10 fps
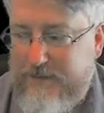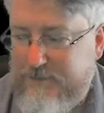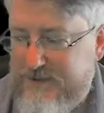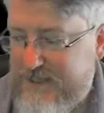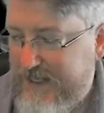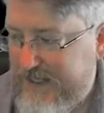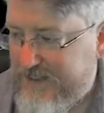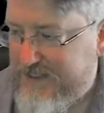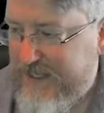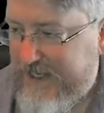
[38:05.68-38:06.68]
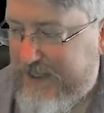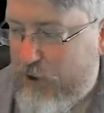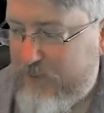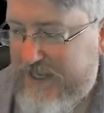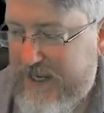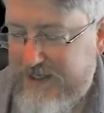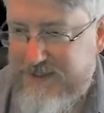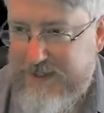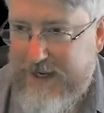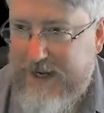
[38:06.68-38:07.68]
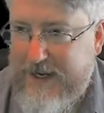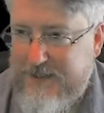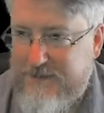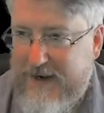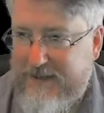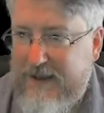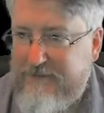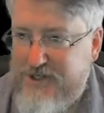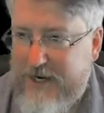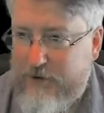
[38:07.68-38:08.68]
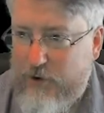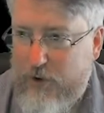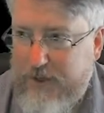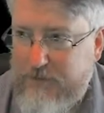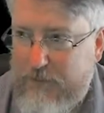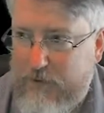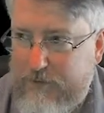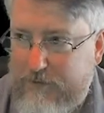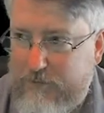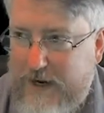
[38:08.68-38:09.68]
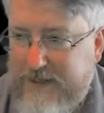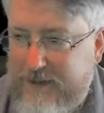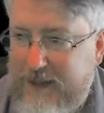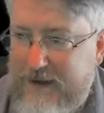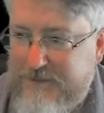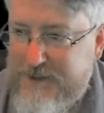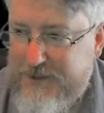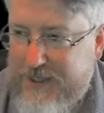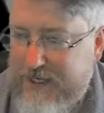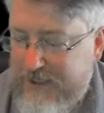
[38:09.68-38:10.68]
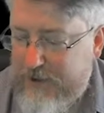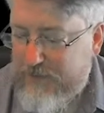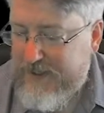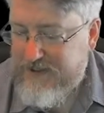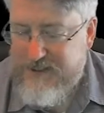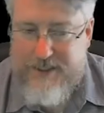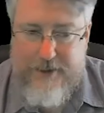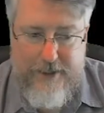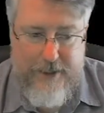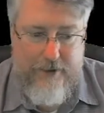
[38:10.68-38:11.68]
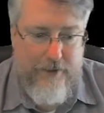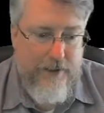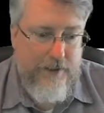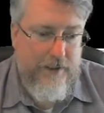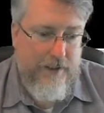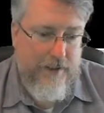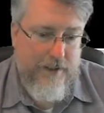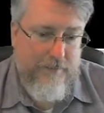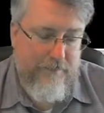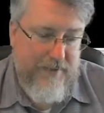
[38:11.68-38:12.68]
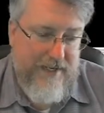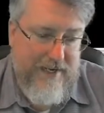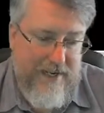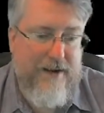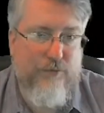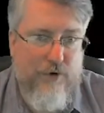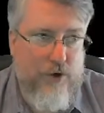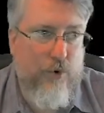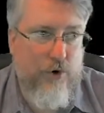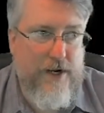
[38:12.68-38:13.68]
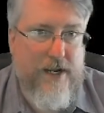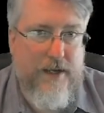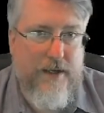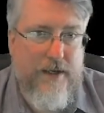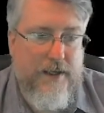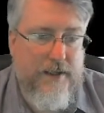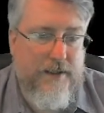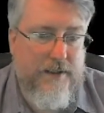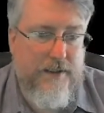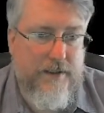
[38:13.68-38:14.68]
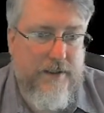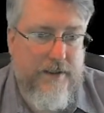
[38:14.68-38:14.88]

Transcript: setting a setting in OBS that has my left channel going to both right and left, so you kind of hear me in stereo. But I am recording in